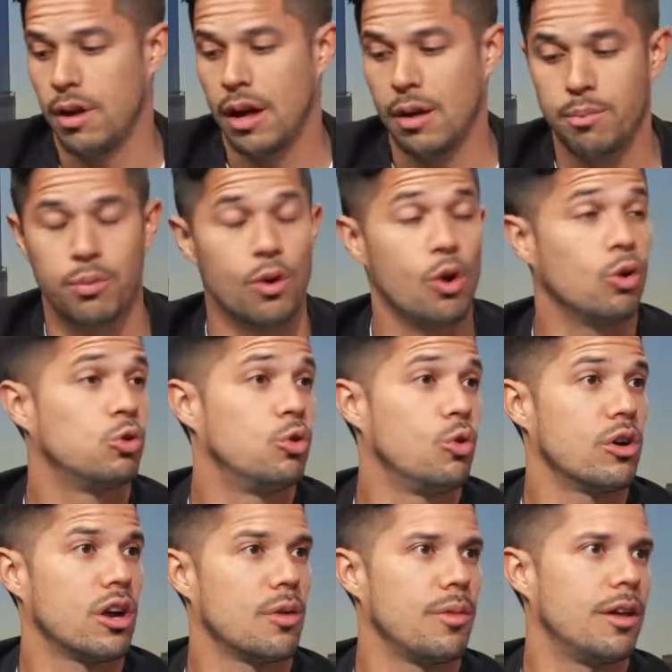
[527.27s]
pro
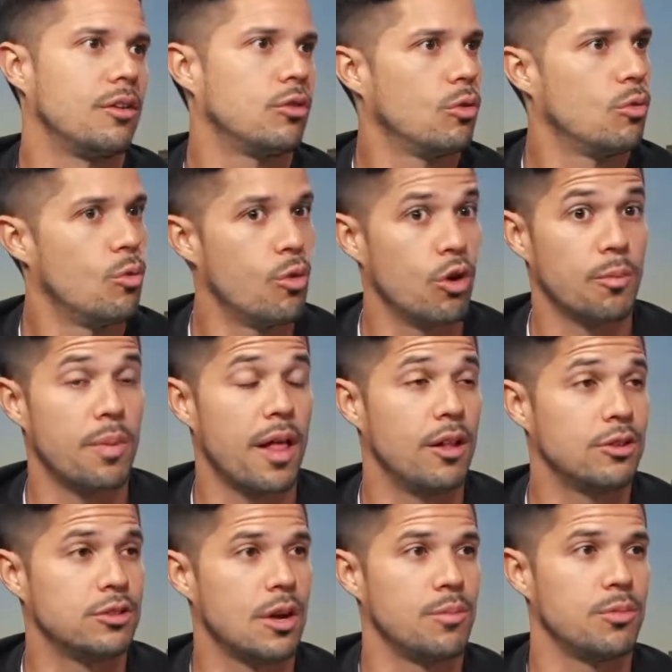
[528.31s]
tournaments, World
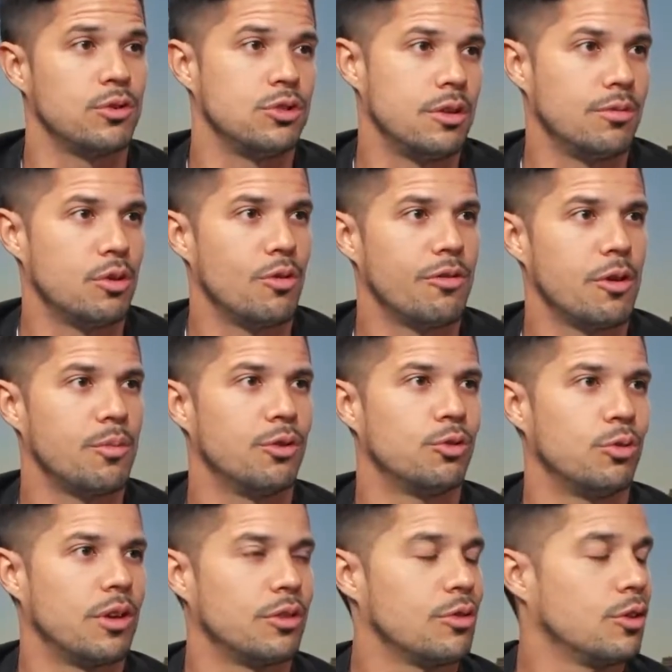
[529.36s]
Paddle Championship November
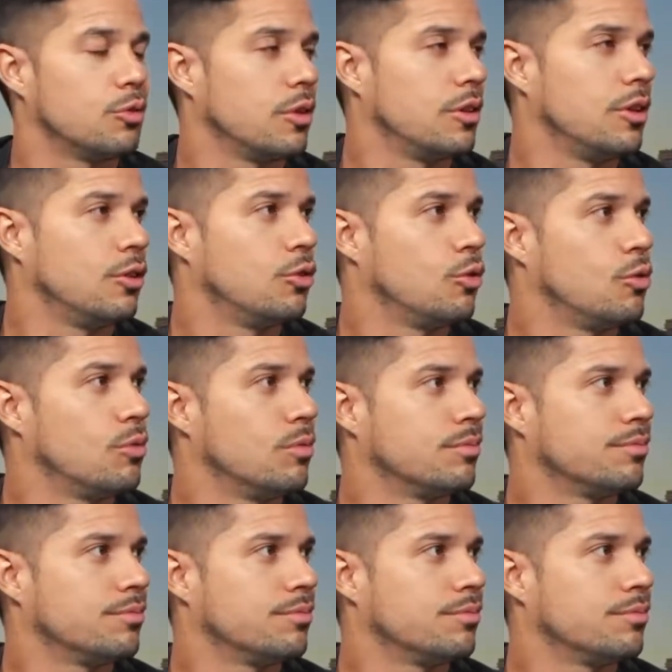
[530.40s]
2022.